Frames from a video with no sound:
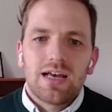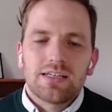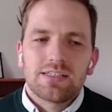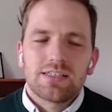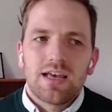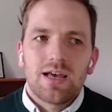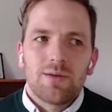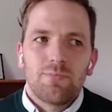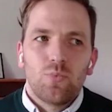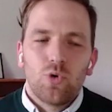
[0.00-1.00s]
as
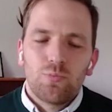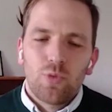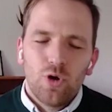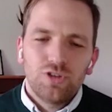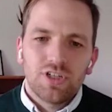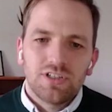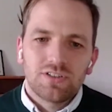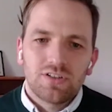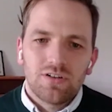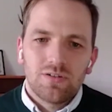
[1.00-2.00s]
a wood
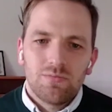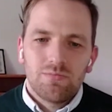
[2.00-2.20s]
purchaser,